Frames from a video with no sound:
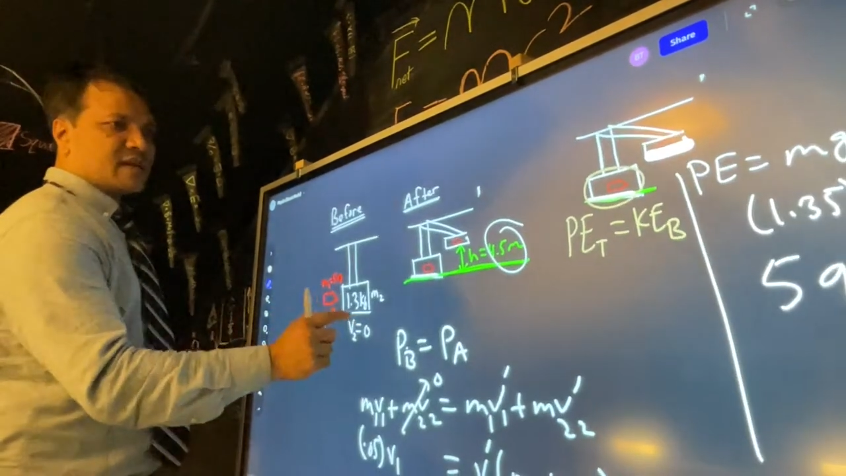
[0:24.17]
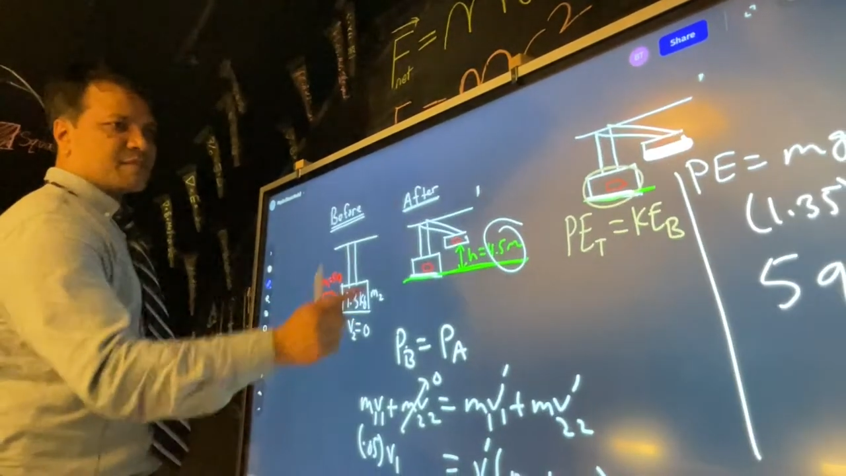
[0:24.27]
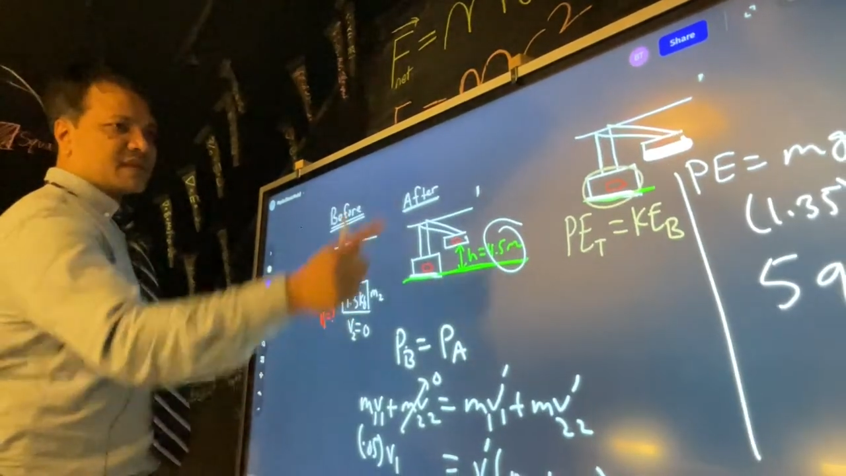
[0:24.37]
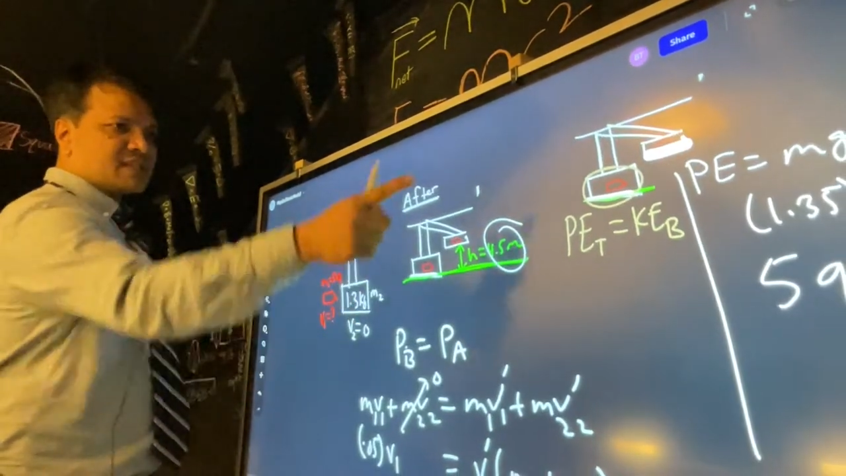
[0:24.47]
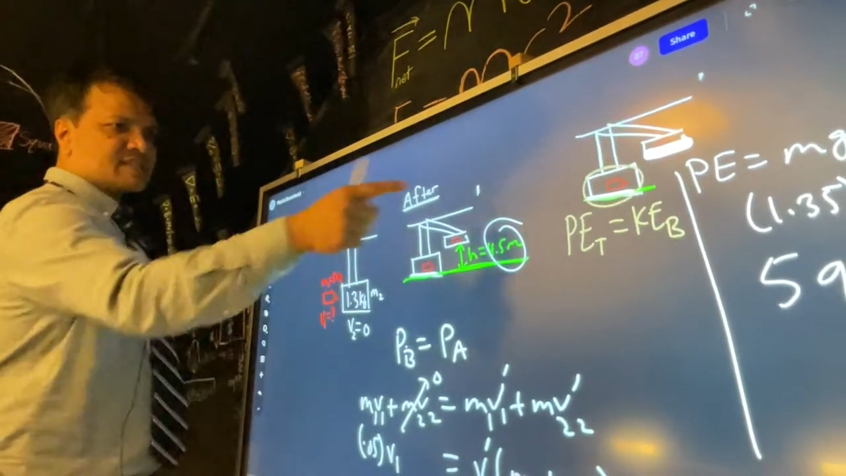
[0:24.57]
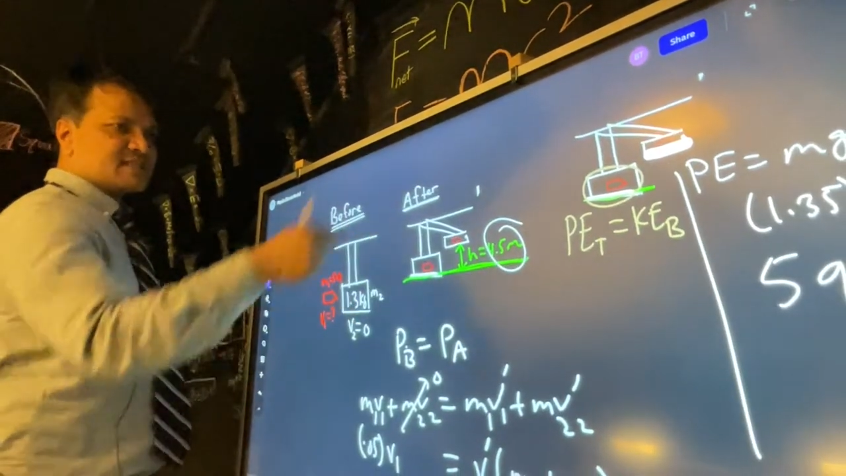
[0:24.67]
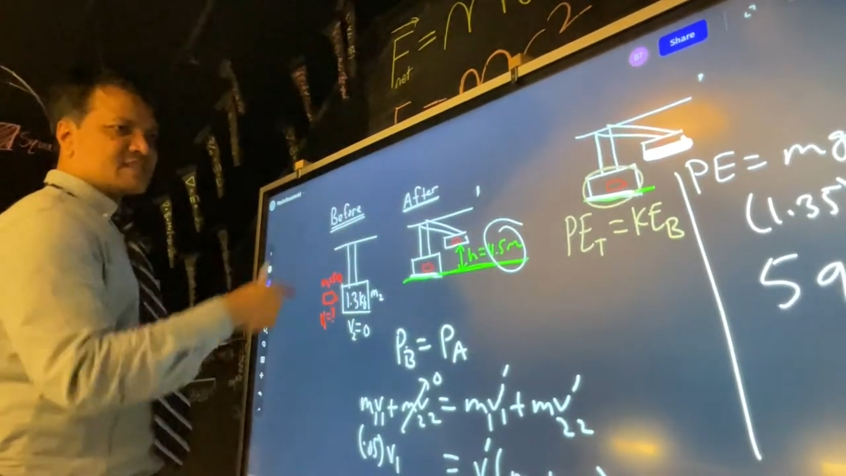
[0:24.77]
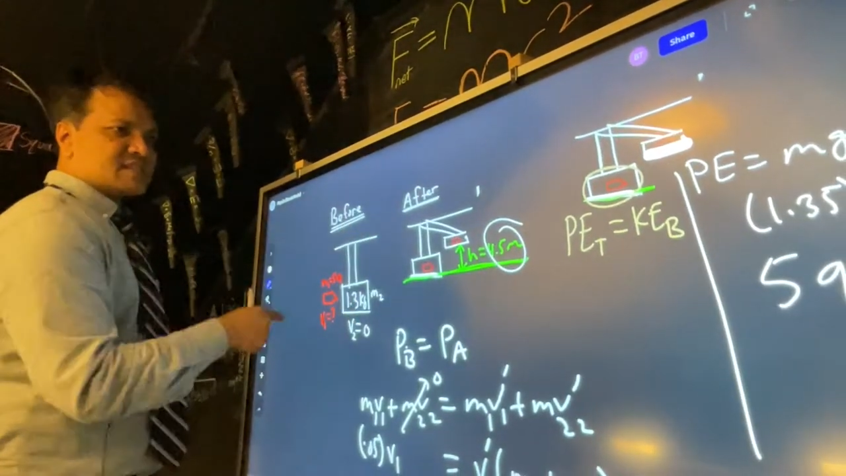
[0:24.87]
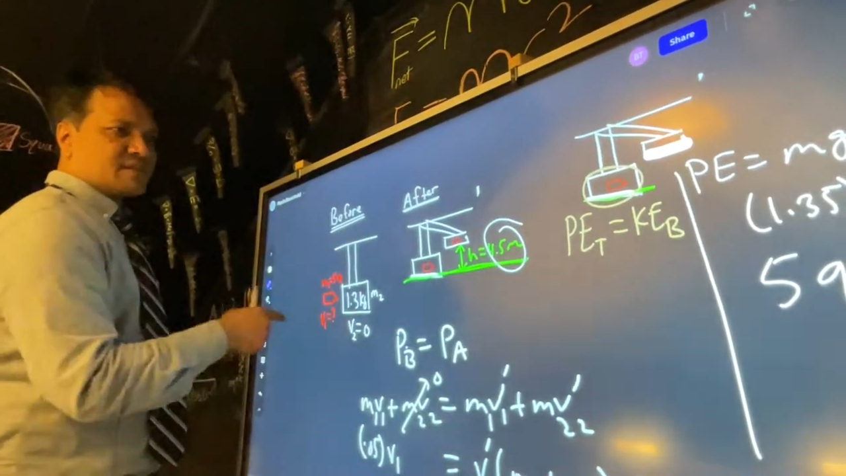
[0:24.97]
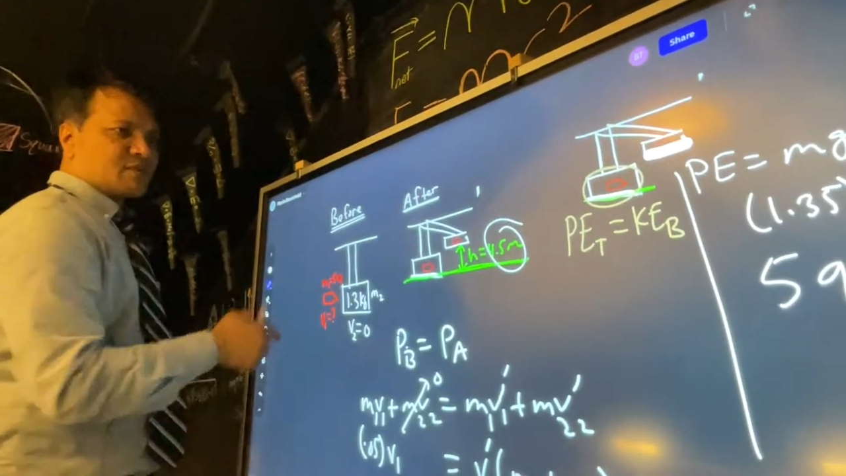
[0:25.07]
bring this
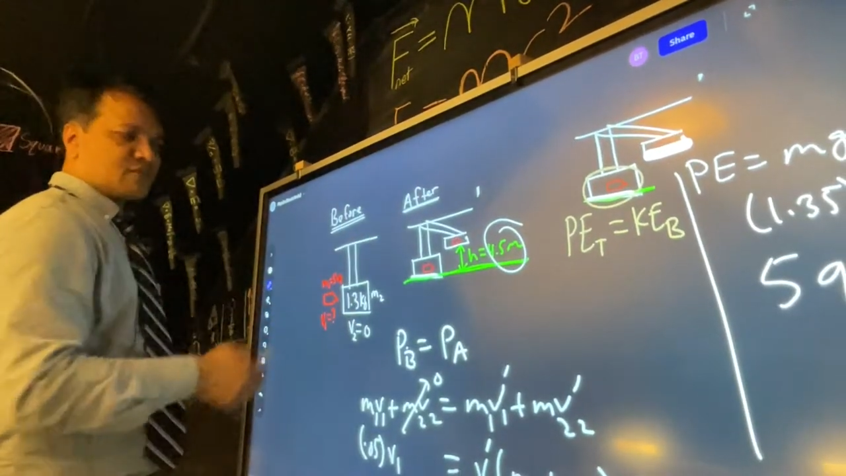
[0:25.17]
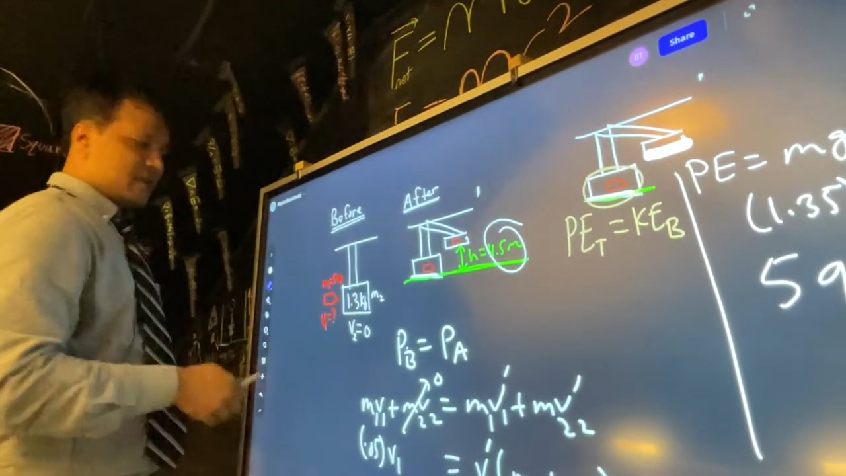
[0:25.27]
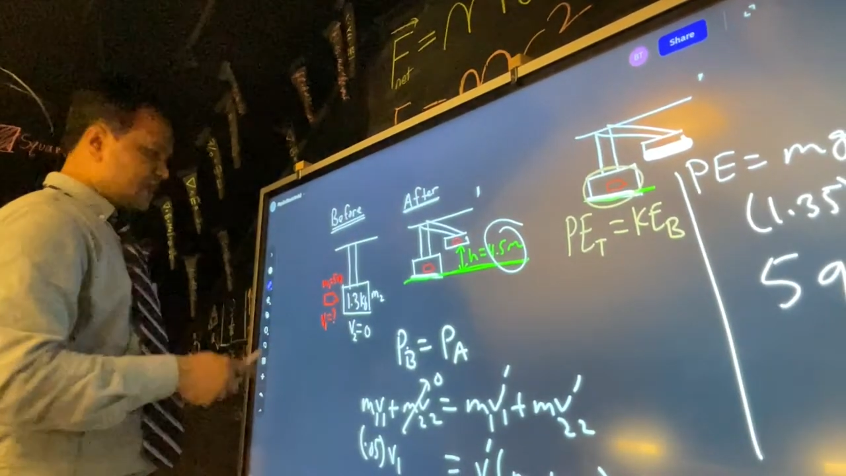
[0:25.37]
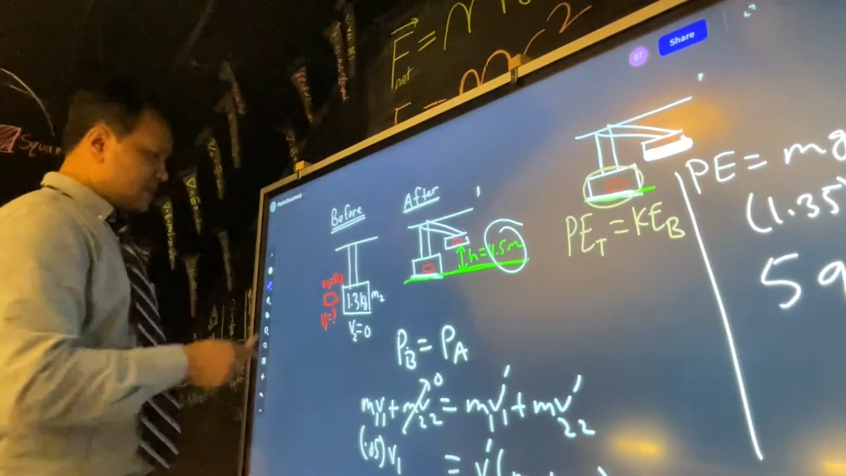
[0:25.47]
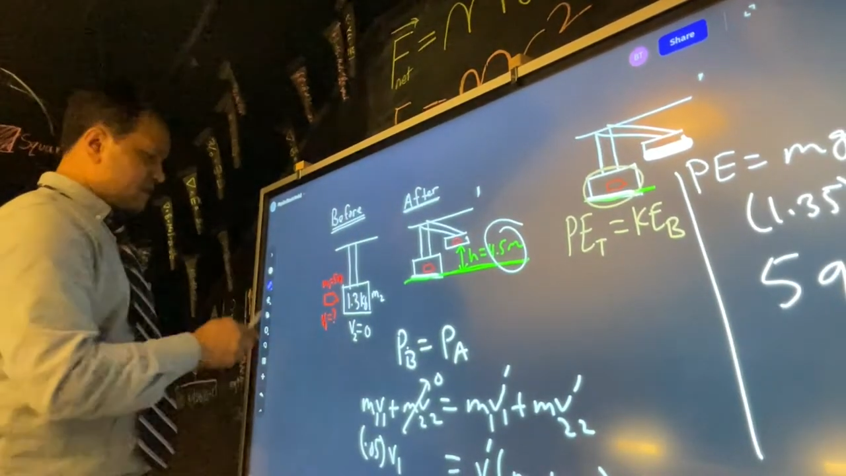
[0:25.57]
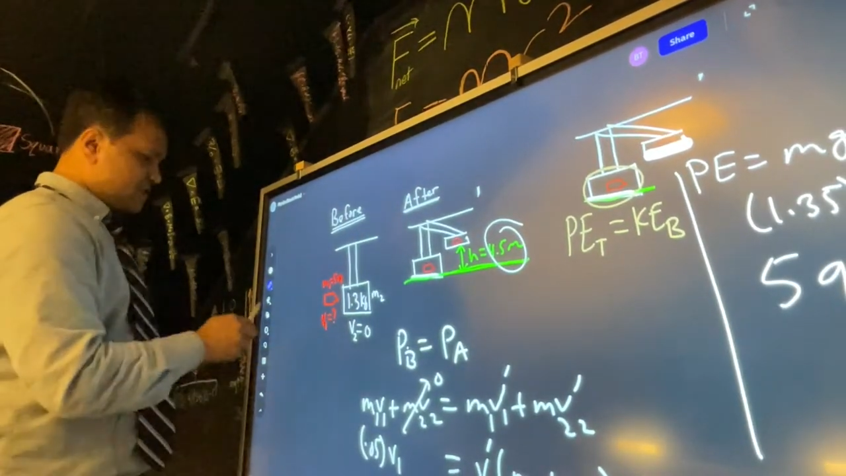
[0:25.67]
system over here